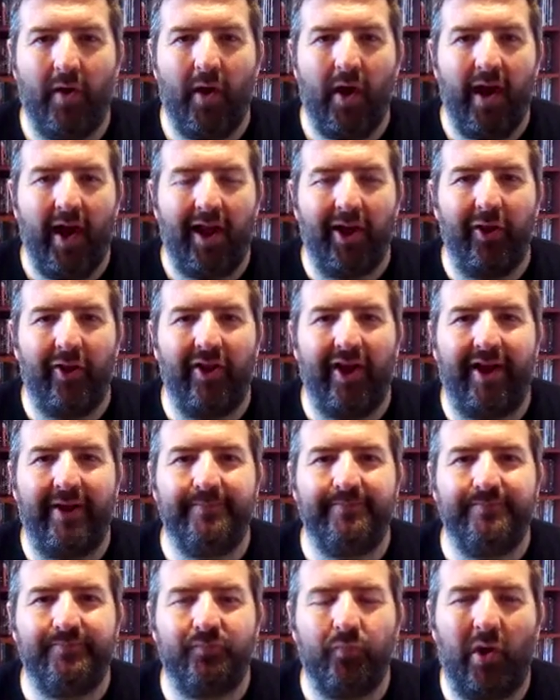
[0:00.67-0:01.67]
Hello there,
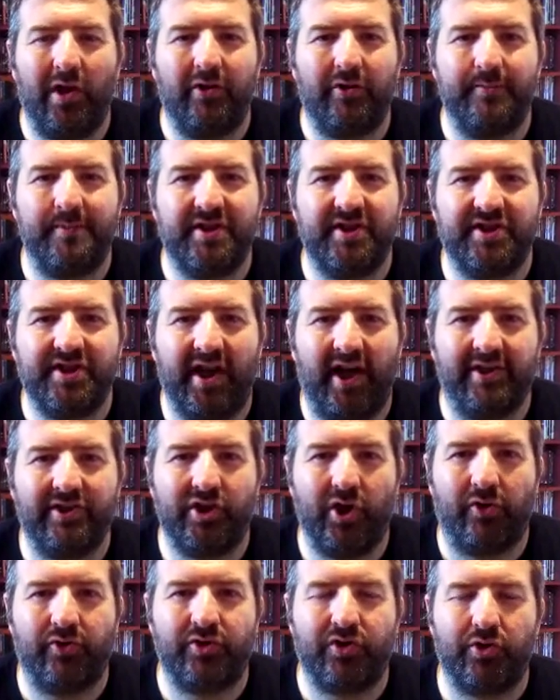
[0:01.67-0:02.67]
welcome to Sargi
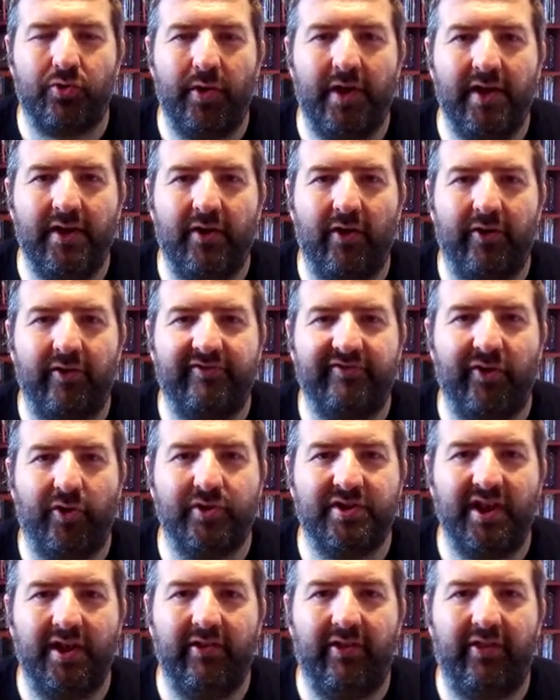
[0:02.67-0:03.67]
on Screen on the
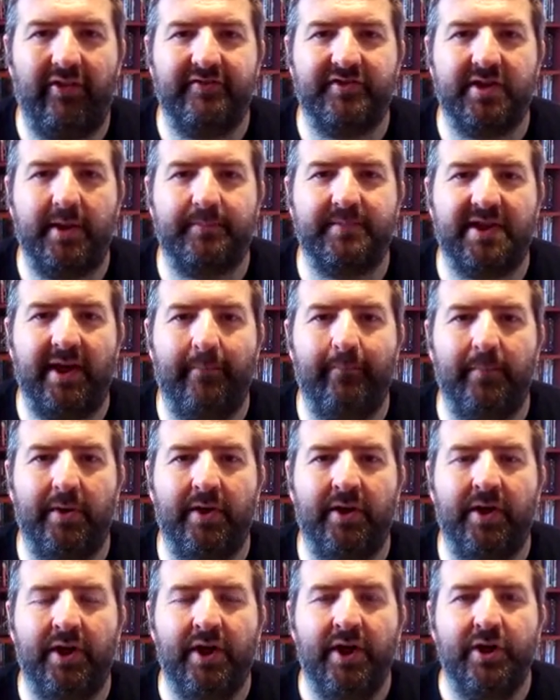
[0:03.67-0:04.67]
14th of September
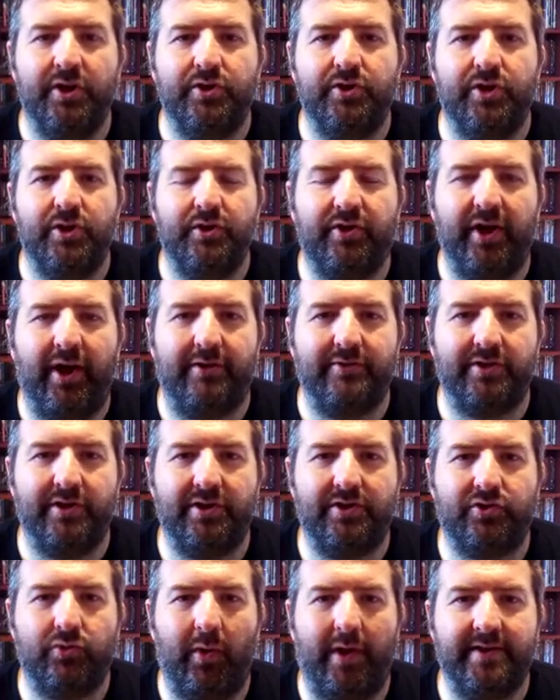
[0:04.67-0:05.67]

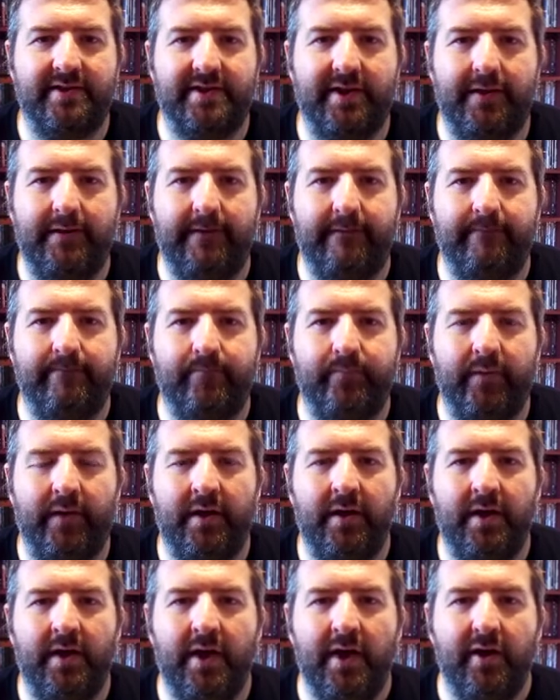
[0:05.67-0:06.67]
2020.
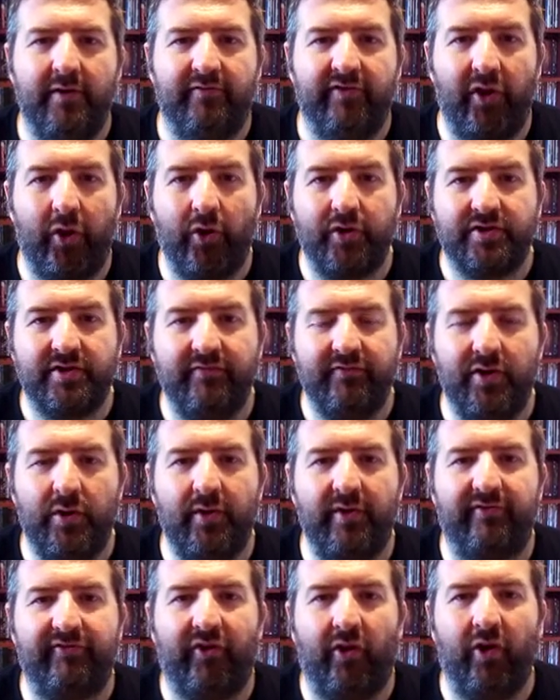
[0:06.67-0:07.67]
For those of you
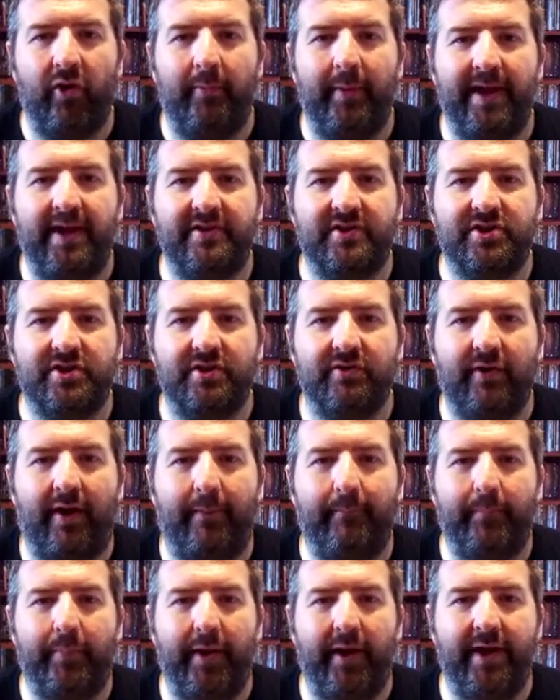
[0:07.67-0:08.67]
that follow my
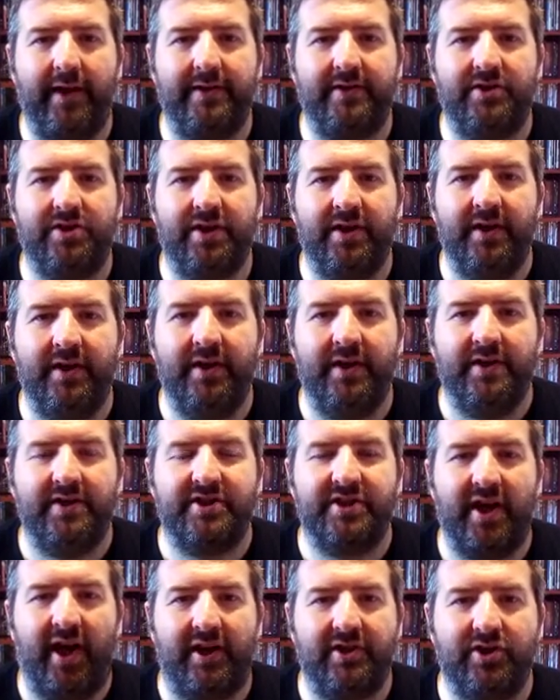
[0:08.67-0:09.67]
Instagram page,
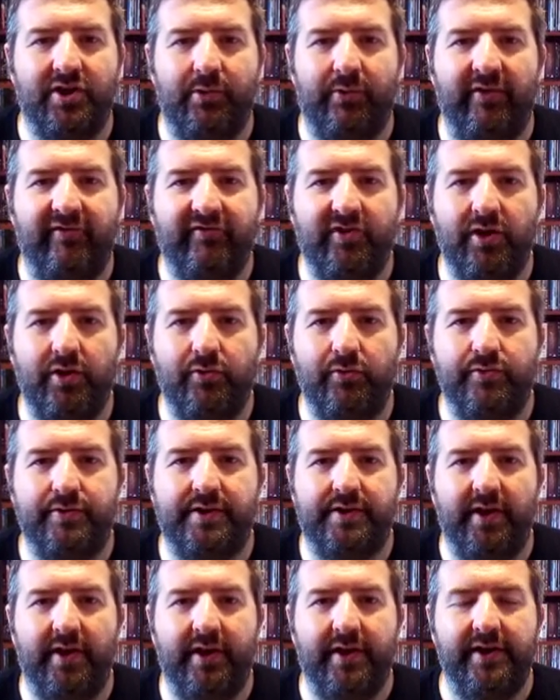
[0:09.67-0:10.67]
Sargi Reviews,
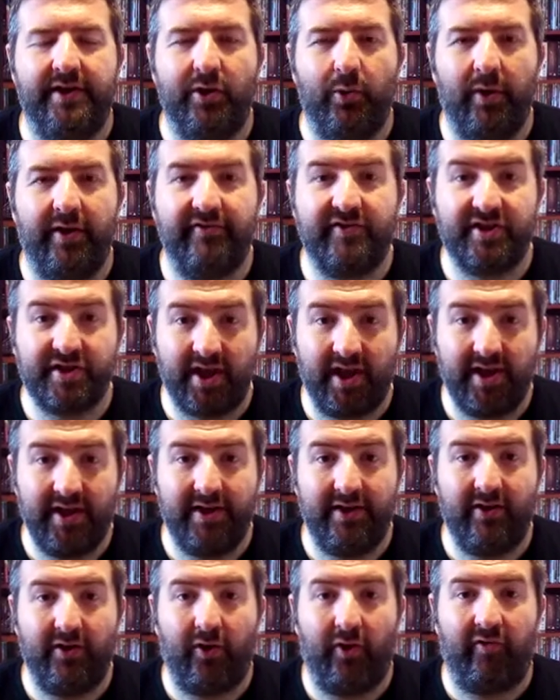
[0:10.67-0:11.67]
you will have
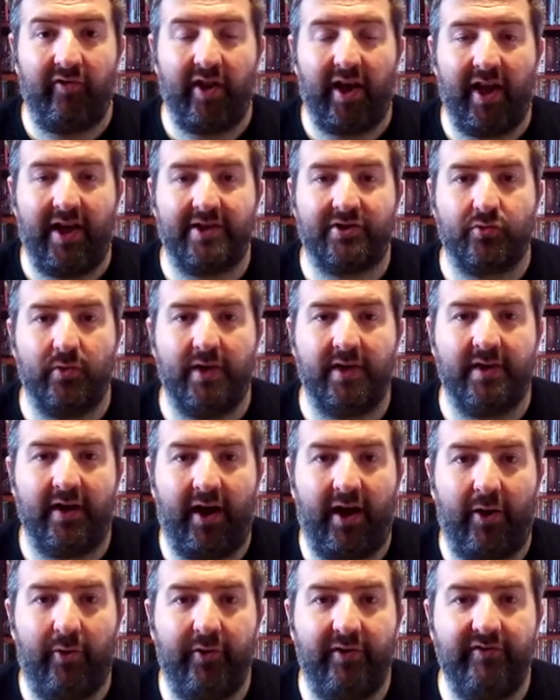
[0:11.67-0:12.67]
seen over the last week that I
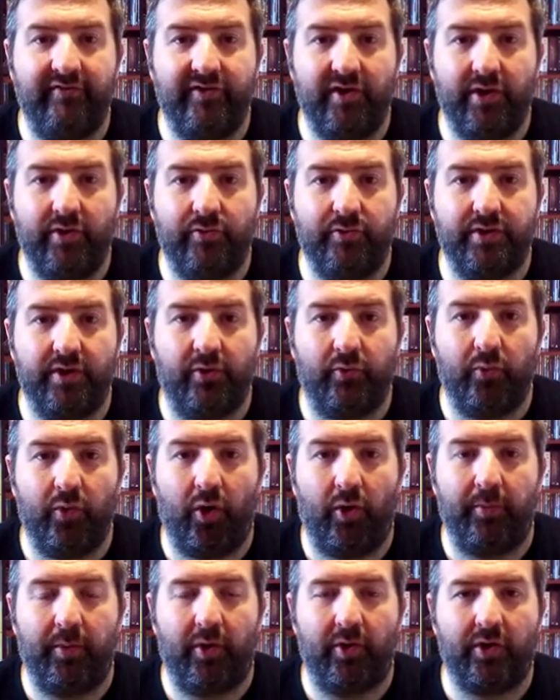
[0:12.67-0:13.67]
reviewed
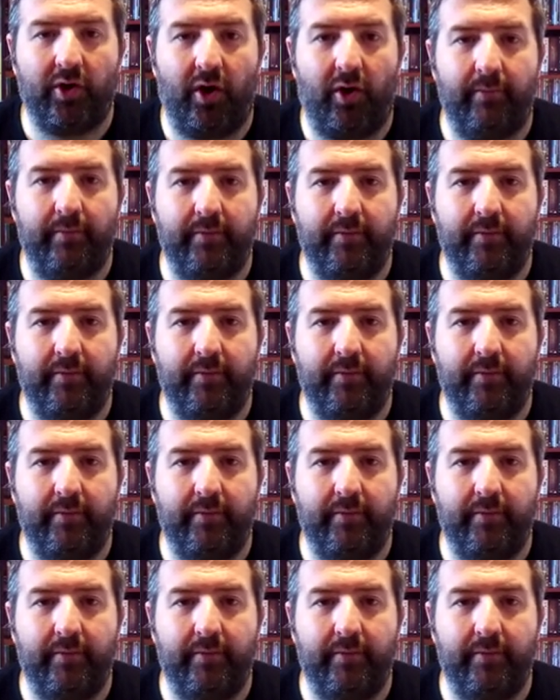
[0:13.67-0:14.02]
RoboCop.